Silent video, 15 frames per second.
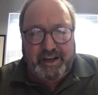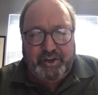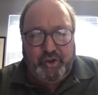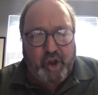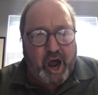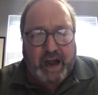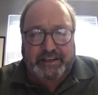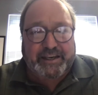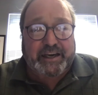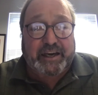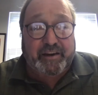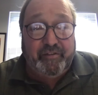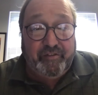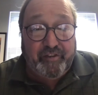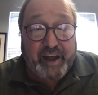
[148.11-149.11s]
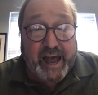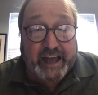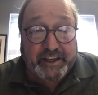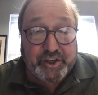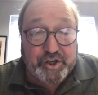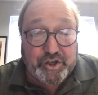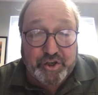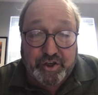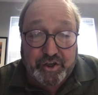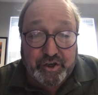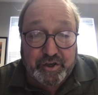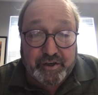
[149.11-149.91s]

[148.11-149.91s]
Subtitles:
not kvetch.